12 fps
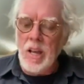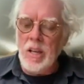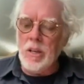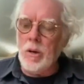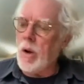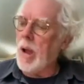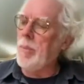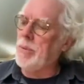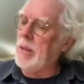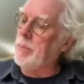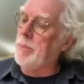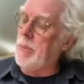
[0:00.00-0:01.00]
You know, I
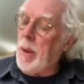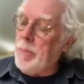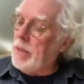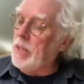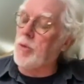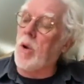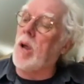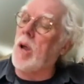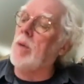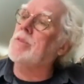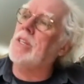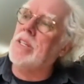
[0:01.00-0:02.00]
play I play
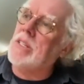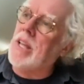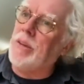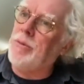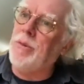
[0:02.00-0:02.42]
drums since like